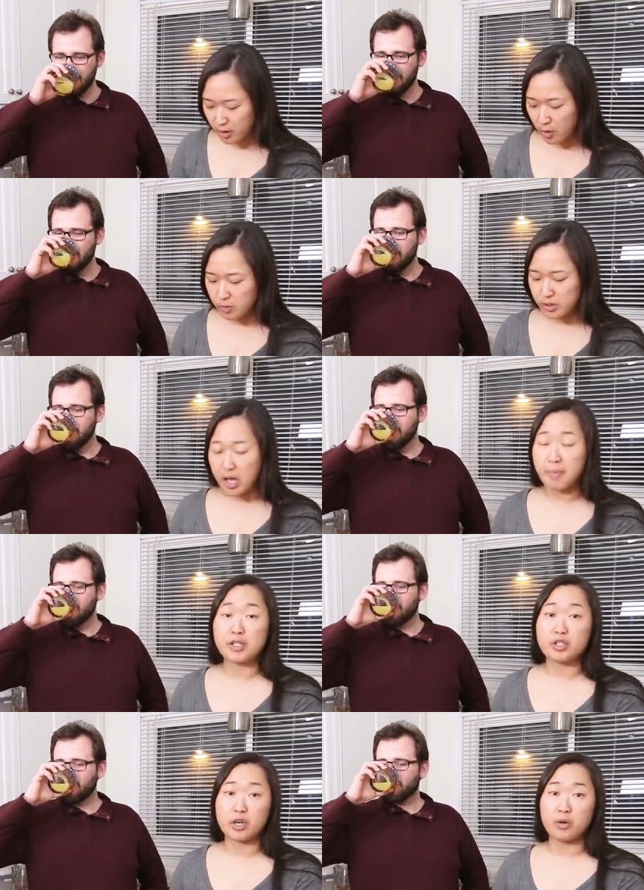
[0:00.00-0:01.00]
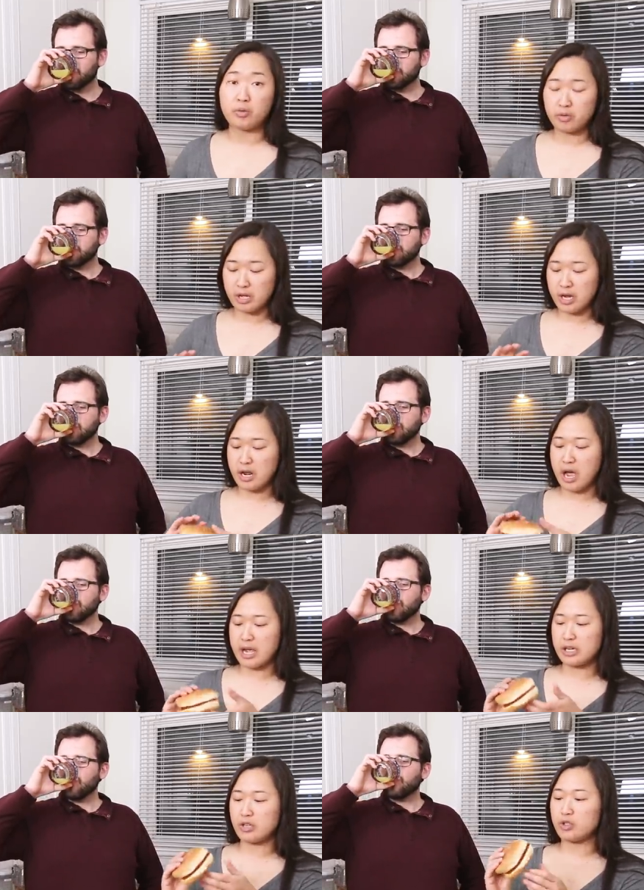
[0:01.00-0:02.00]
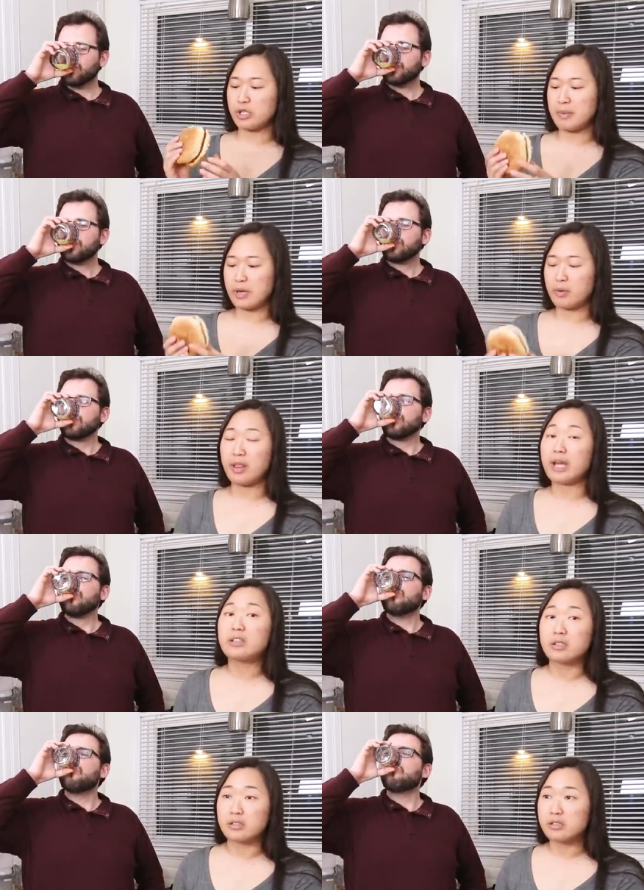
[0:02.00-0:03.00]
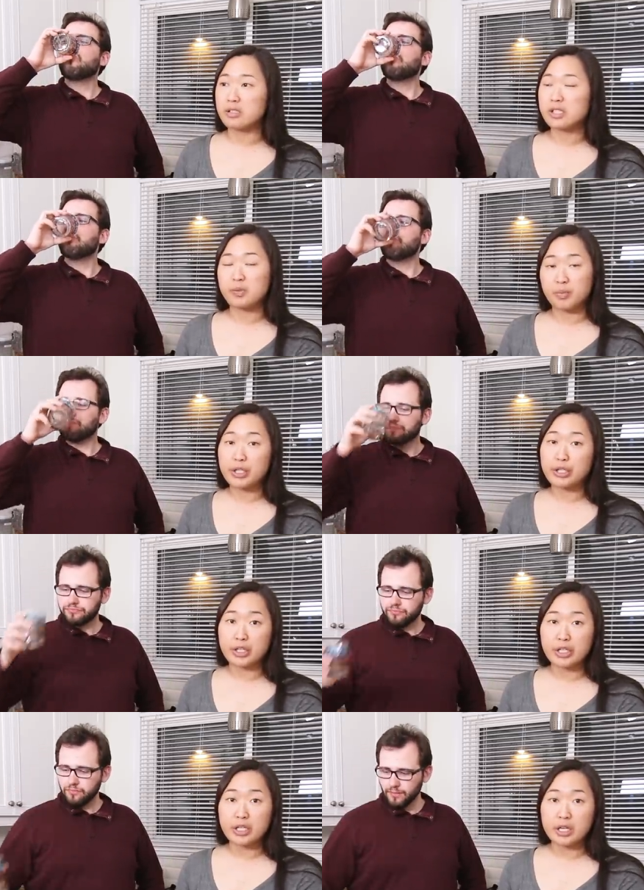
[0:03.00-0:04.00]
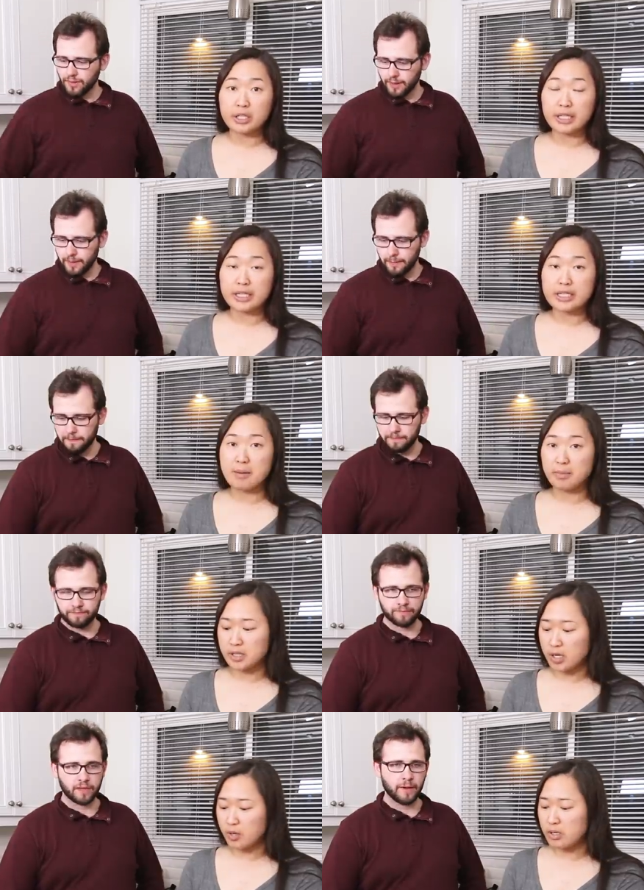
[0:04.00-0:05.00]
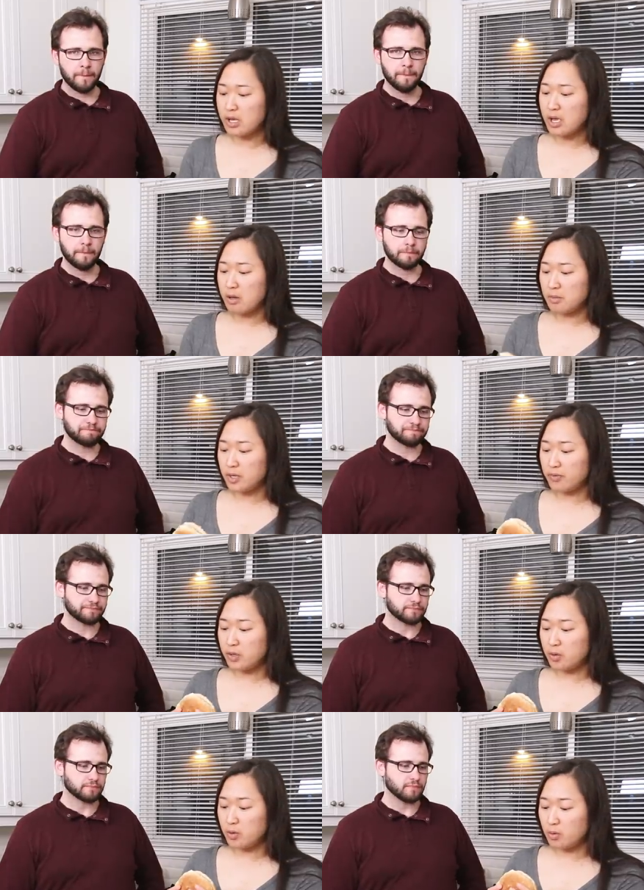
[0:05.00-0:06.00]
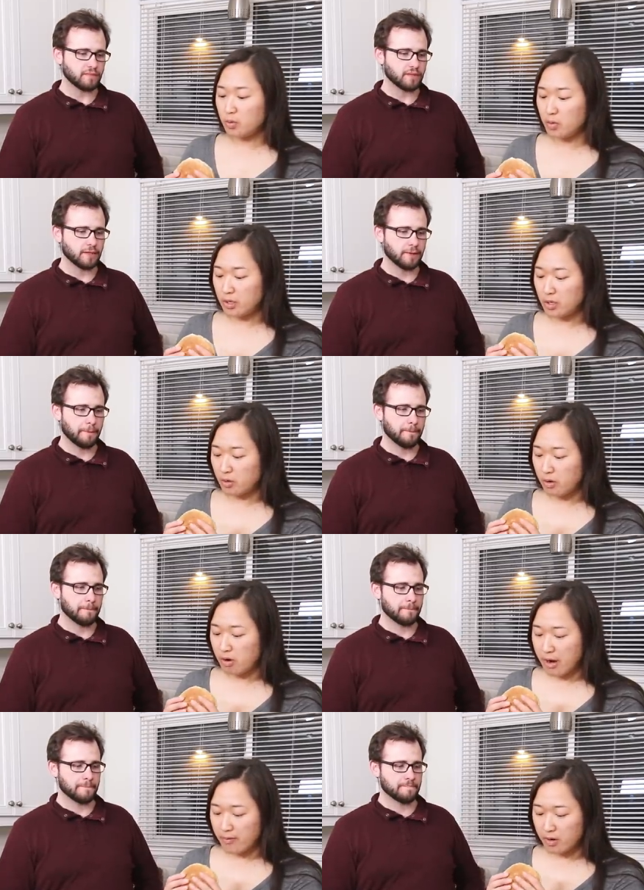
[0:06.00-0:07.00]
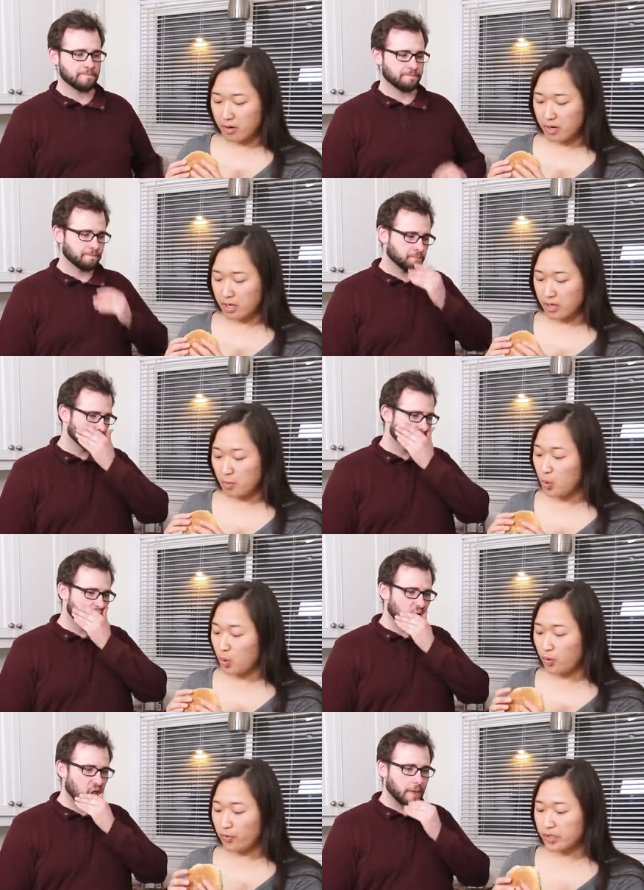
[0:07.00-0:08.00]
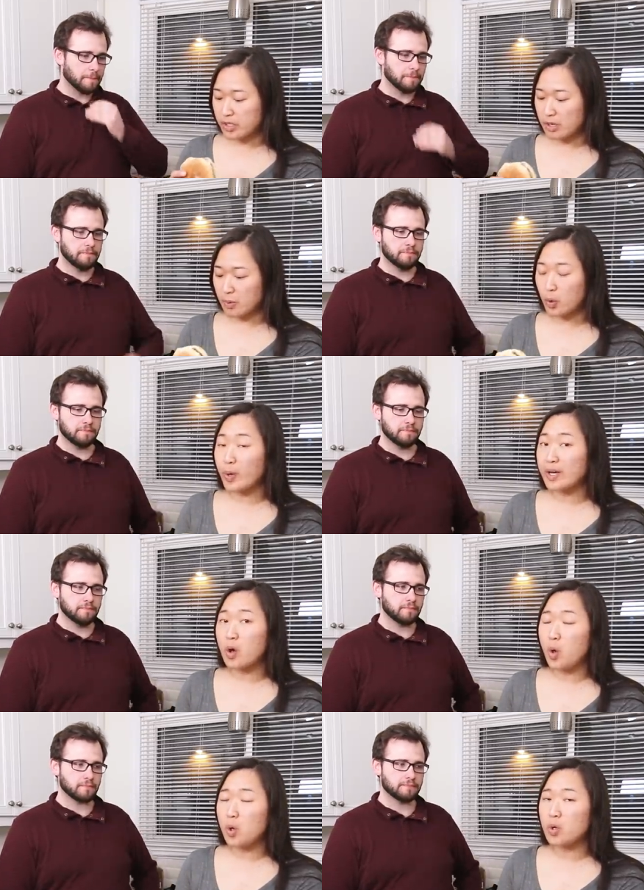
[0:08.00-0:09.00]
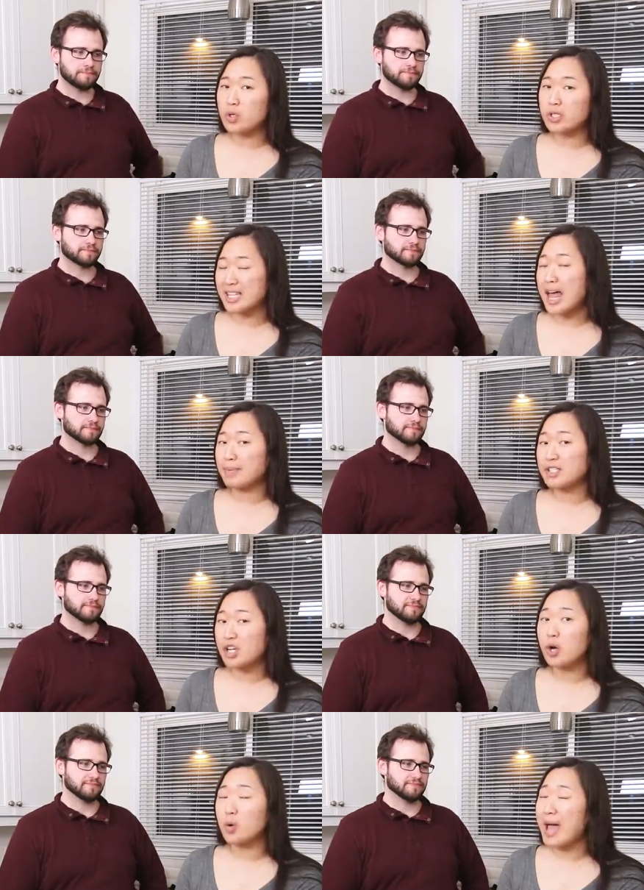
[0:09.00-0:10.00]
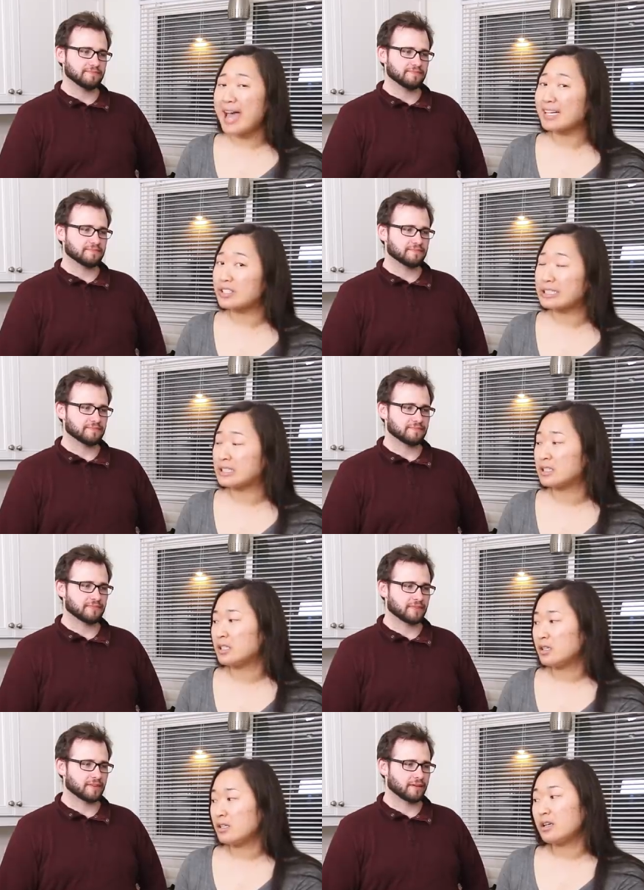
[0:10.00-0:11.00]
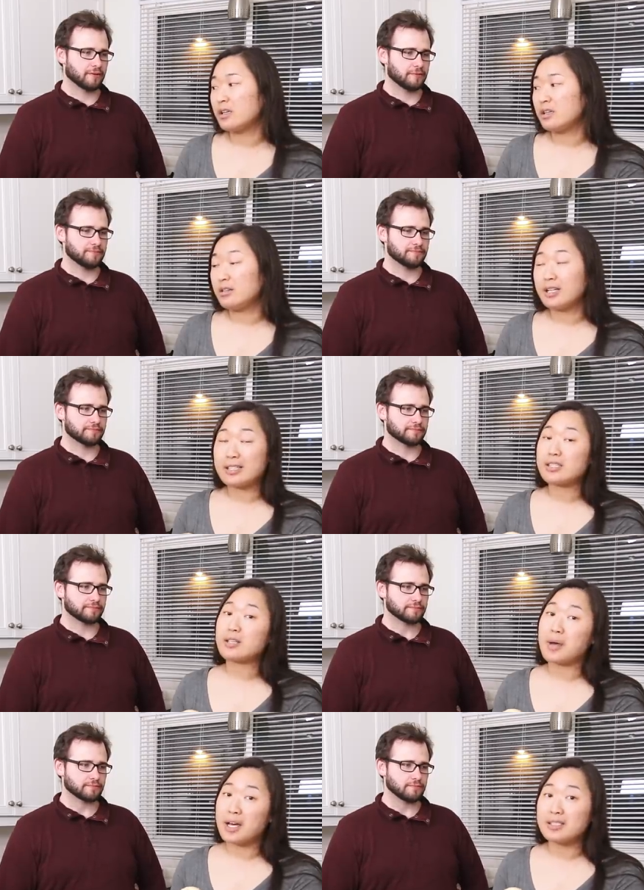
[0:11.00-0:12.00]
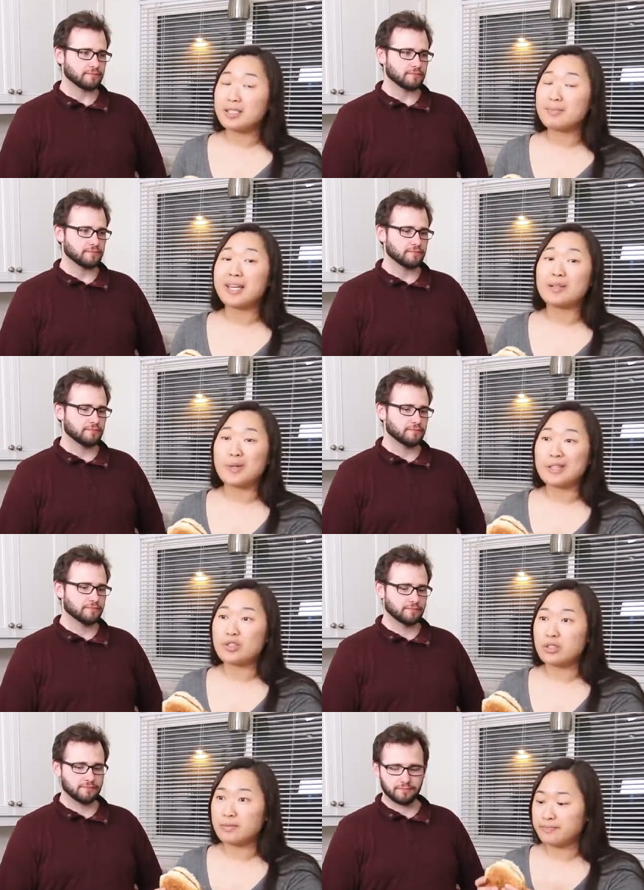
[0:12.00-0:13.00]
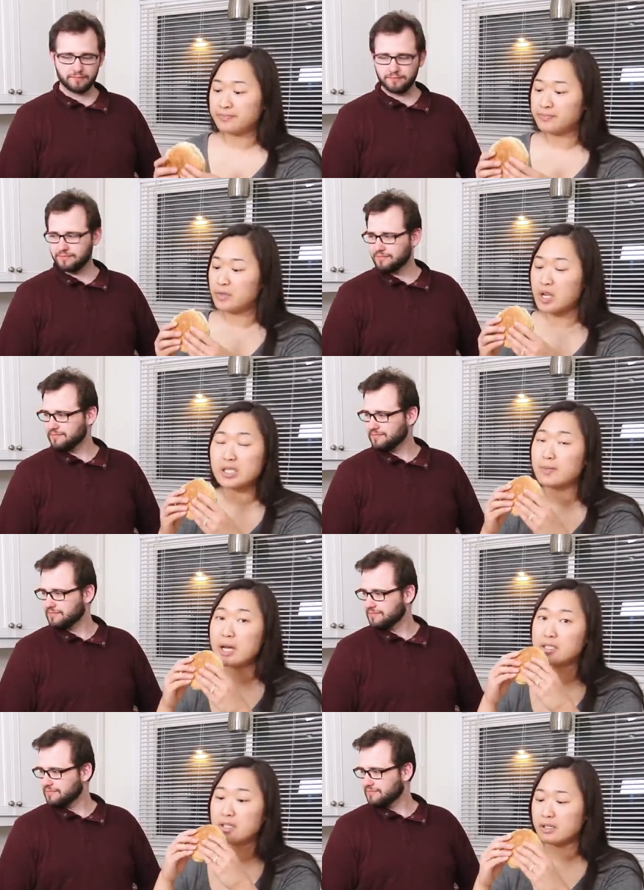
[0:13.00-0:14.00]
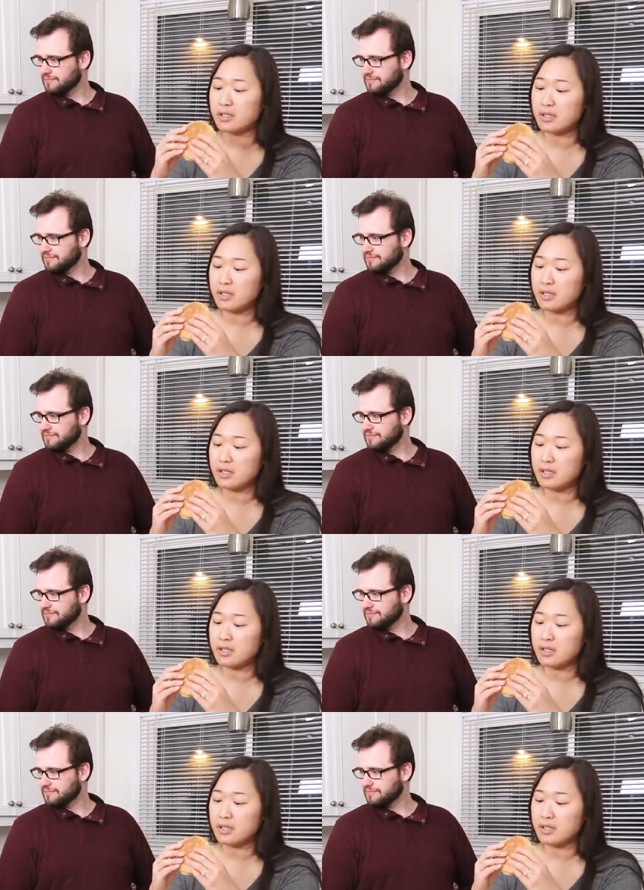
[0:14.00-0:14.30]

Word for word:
Speaker 1: your own sloppy joe that I usually make with lentils, it's pretty good. I'll link it down below. But if you know, are ever in the mood for some quick ol' sloppy joe action, you can get some Hunt's Manwich. Not sponsored.